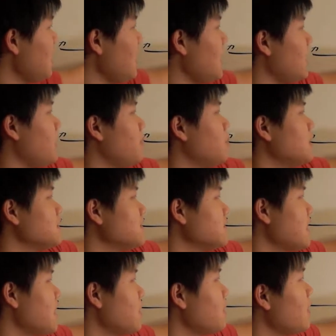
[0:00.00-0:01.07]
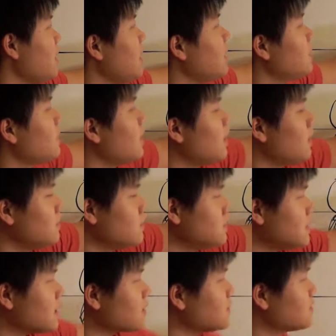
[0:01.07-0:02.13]
and then plus it together, and then
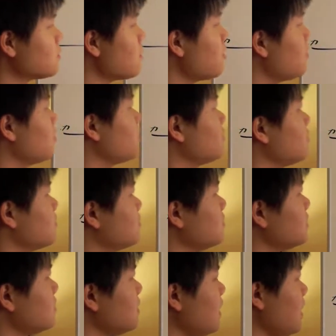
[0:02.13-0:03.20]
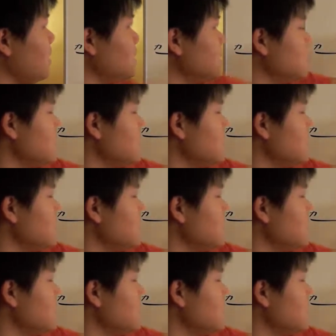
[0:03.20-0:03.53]
take the square root, and d